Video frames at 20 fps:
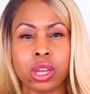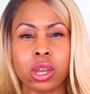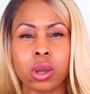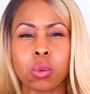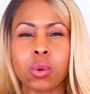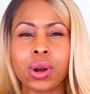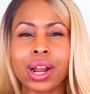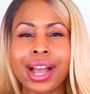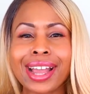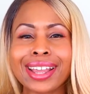
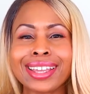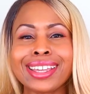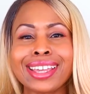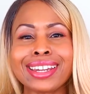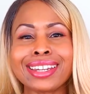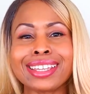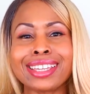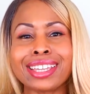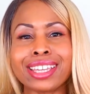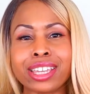where I
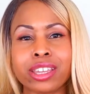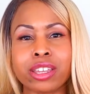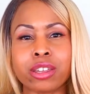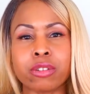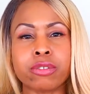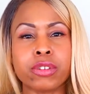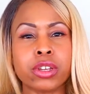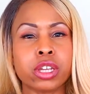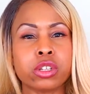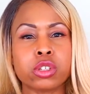can
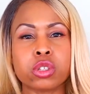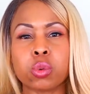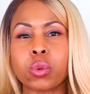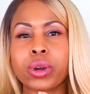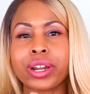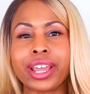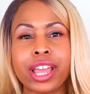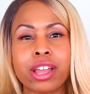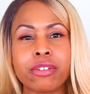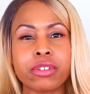give to
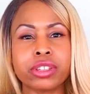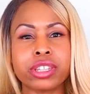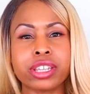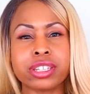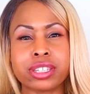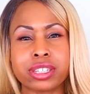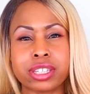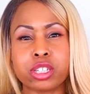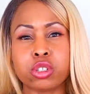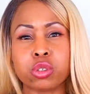whatever the
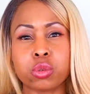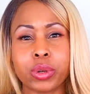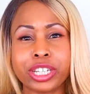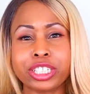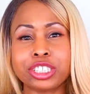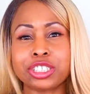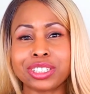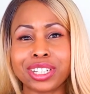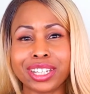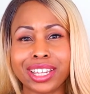
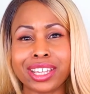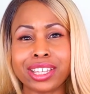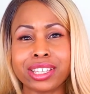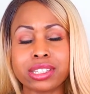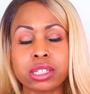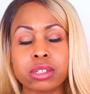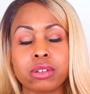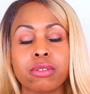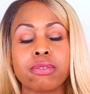situation is